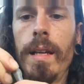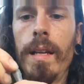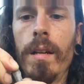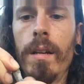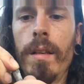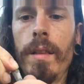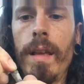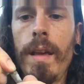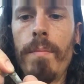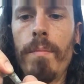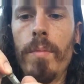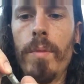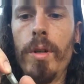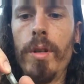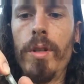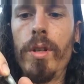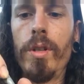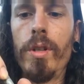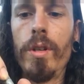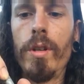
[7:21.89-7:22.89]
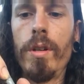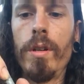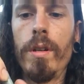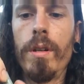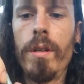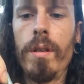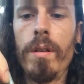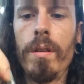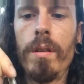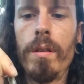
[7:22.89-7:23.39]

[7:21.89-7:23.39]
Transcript: in all that moisture,